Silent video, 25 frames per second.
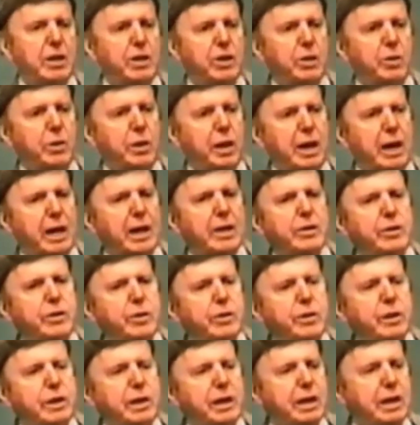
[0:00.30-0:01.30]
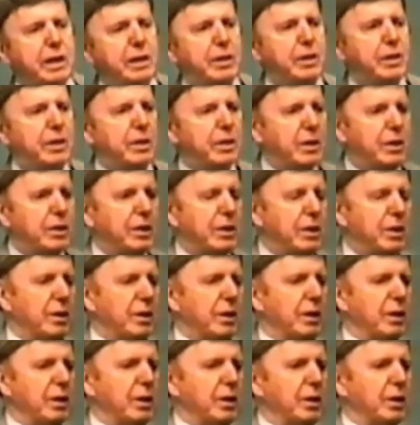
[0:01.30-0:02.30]
You had to get
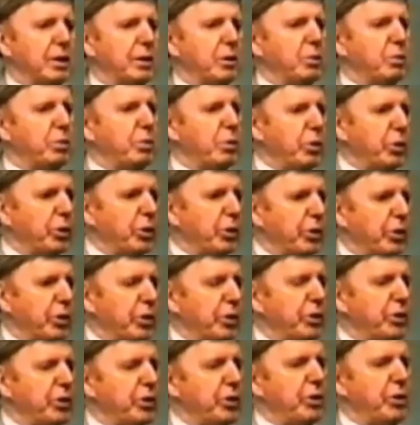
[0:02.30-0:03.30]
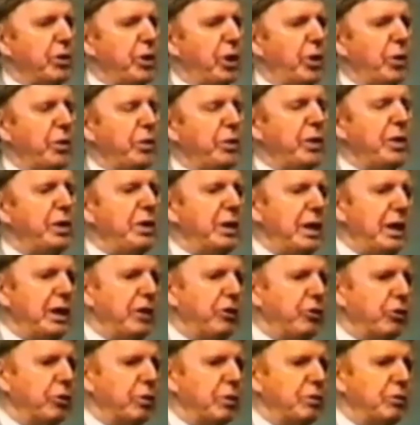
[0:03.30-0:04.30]
the Word to know the
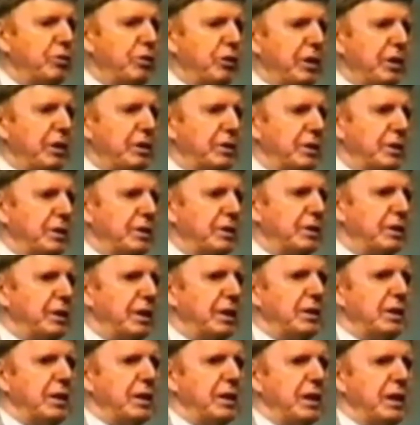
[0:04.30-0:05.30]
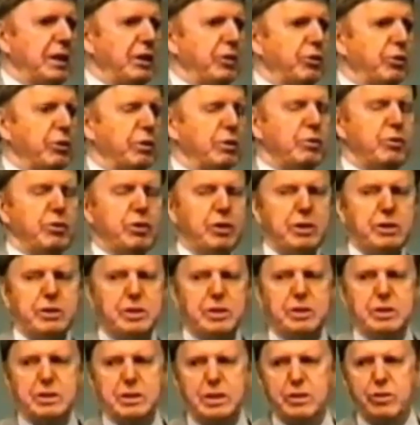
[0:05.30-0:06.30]
nature of Jesus. Then the nature of
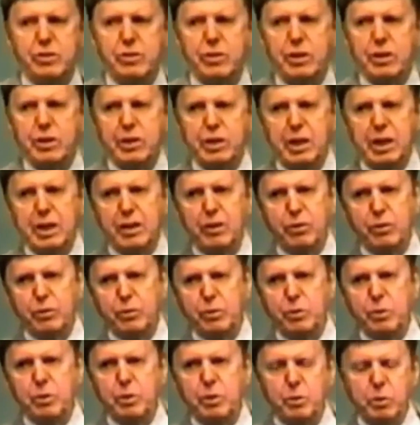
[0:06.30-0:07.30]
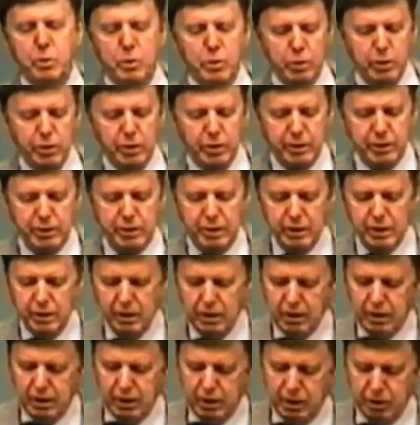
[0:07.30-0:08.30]
Jesus is the things through the Word
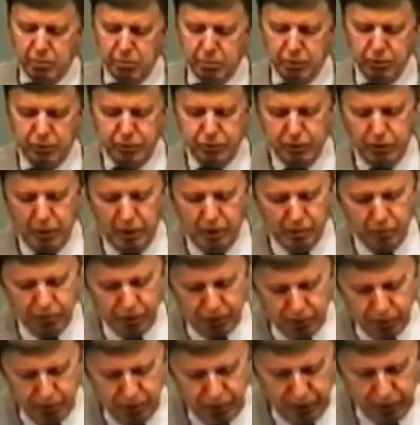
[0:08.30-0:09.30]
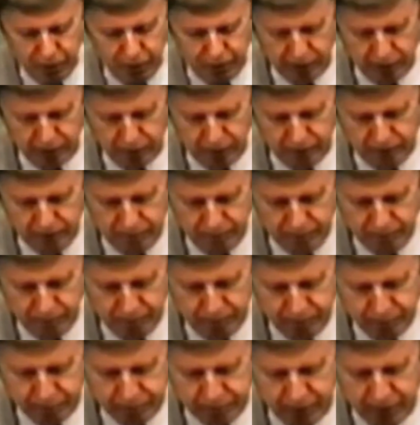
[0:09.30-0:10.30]
that performs the miracle.
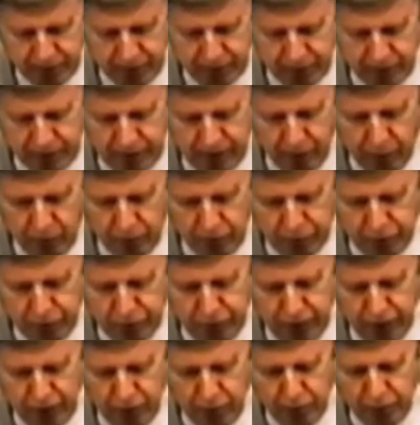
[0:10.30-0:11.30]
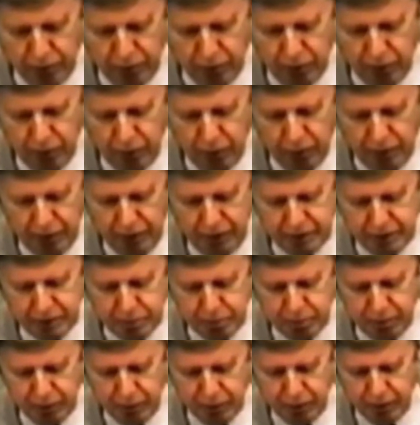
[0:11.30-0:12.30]
They were filled with the Holy
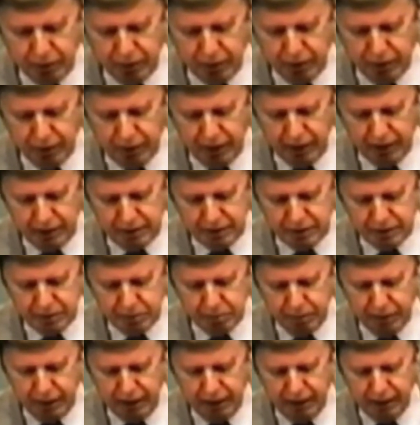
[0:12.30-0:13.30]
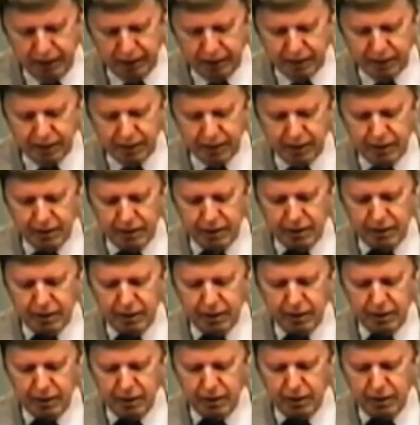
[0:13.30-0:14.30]
Spirit, and they spake
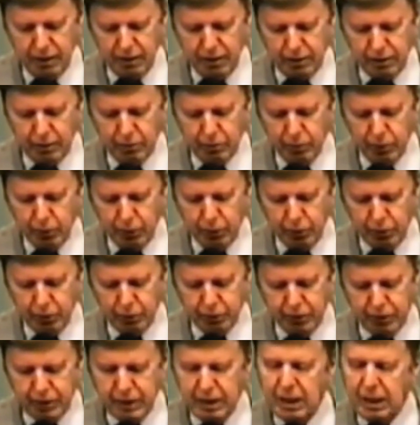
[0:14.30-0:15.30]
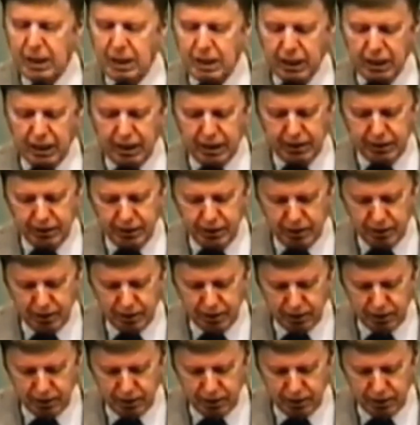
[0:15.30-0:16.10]
the Word of God